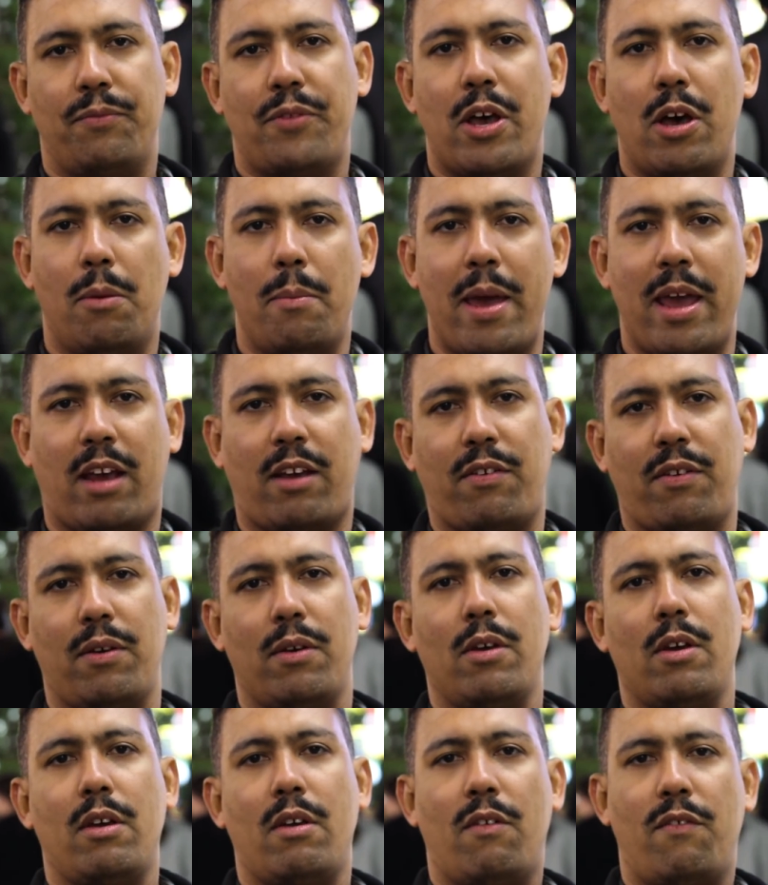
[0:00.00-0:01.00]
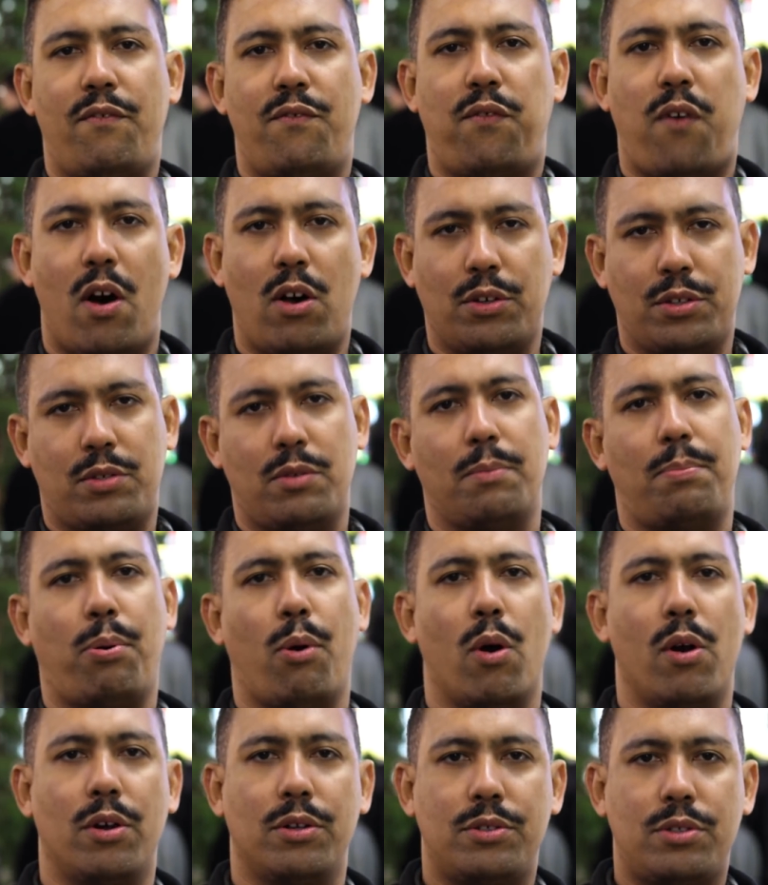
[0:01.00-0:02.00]
They'll make false
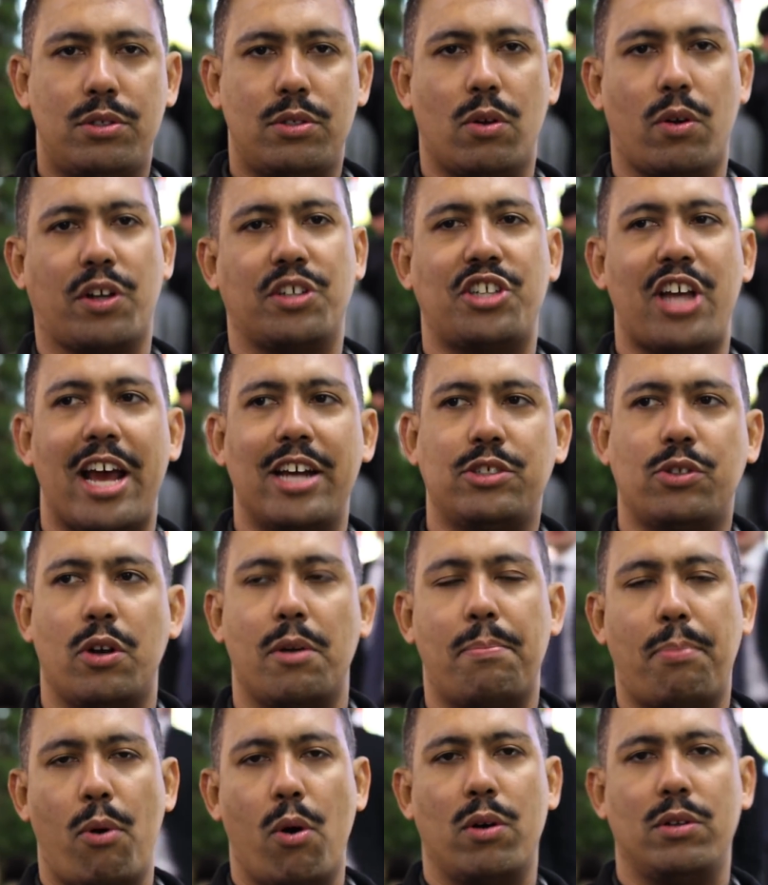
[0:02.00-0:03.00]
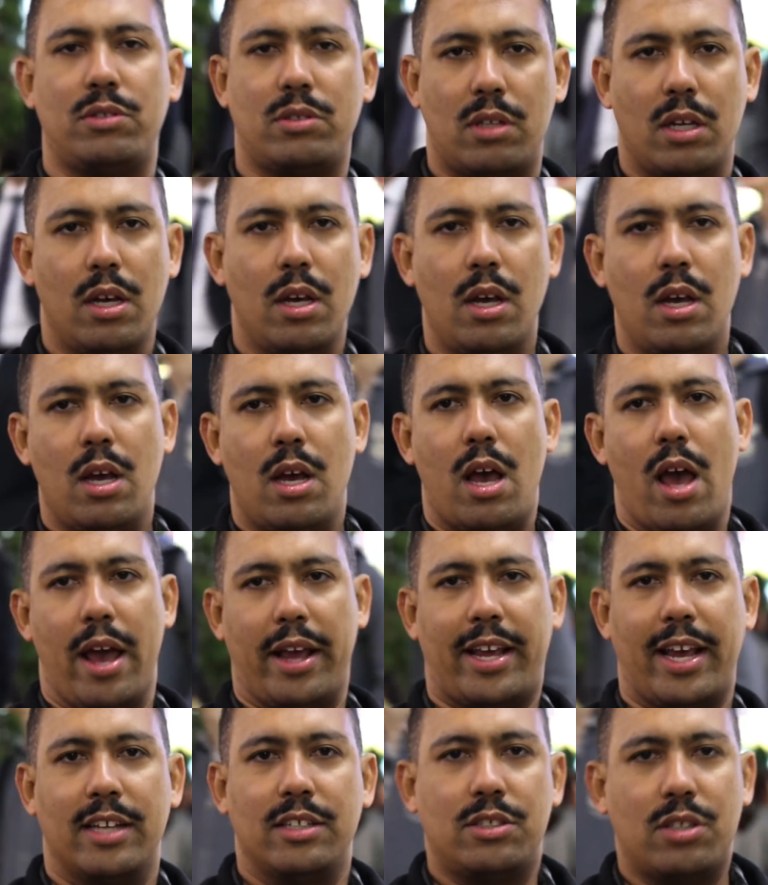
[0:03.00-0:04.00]
reports or exaggerate reports
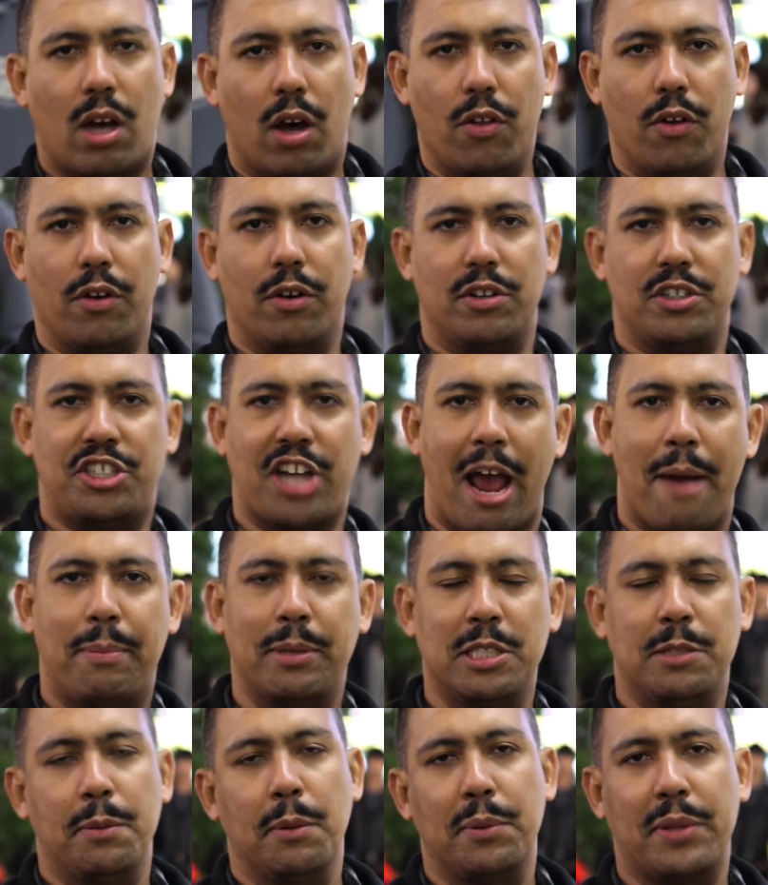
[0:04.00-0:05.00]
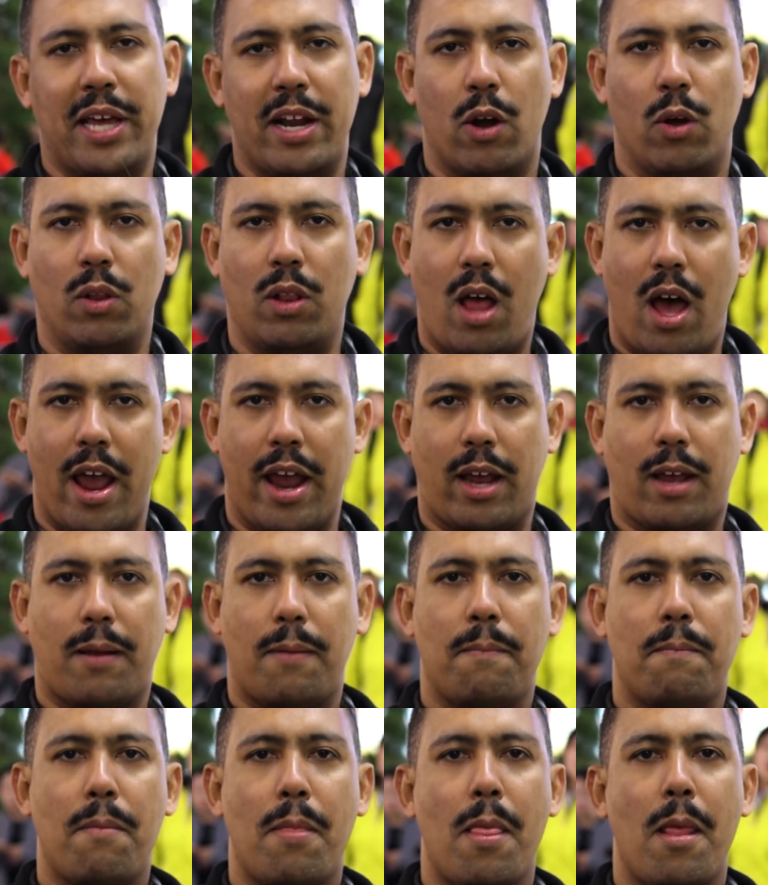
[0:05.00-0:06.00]
against other Japanese people they don't like.
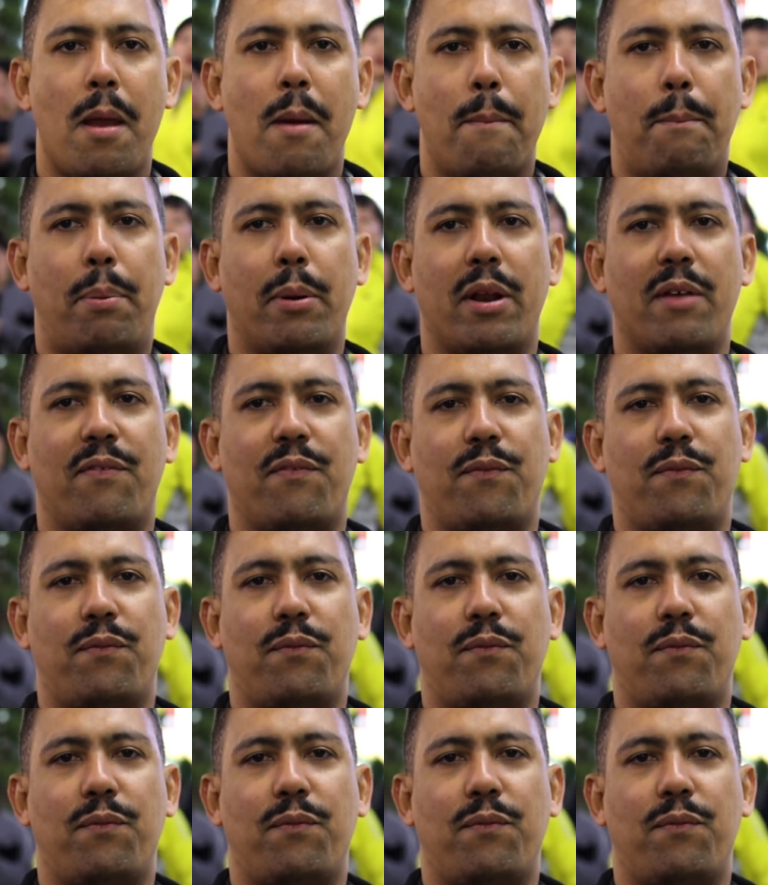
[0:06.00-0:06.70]
But if